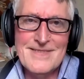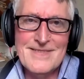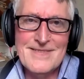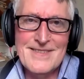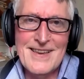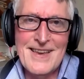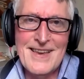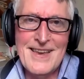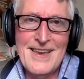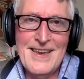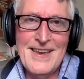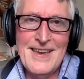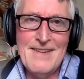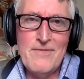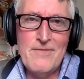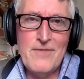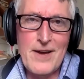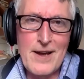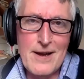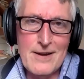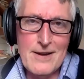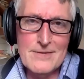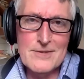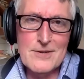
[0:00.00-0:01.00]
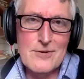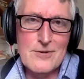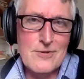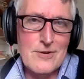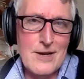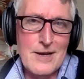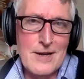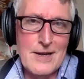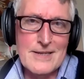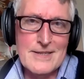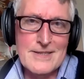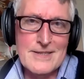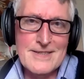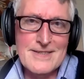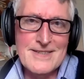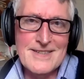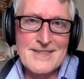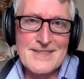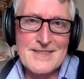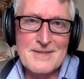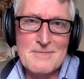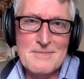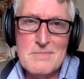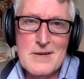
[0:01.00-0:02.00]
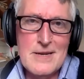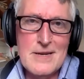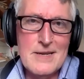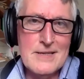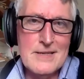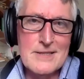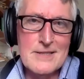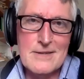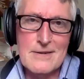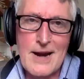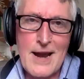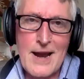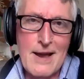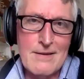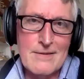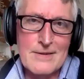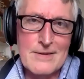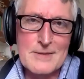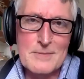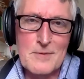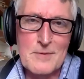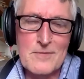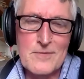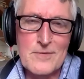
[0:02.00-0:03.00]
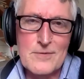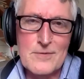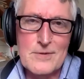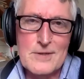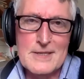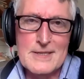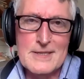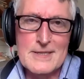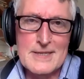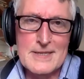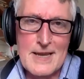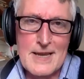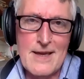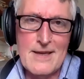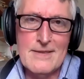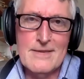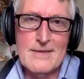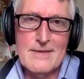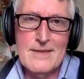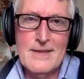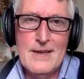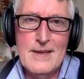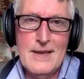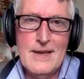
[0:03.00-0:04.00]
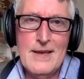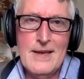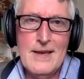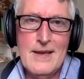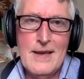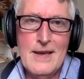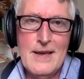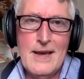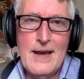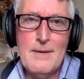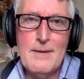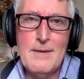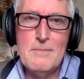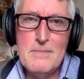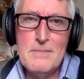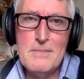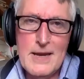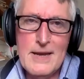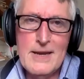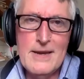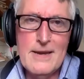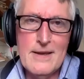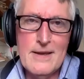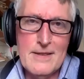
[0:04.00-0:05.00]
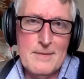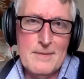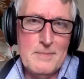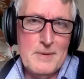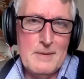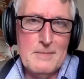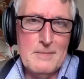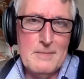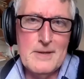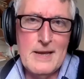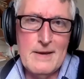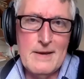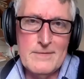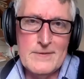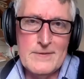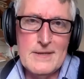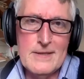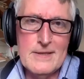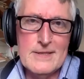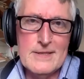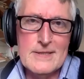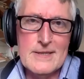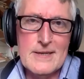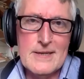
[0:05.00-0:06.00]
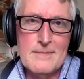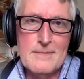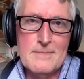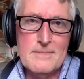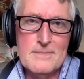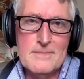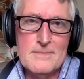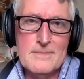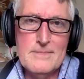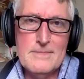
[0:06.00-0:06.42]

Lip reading: He found Christ just minutes or hours before his death, and many other people have done the same.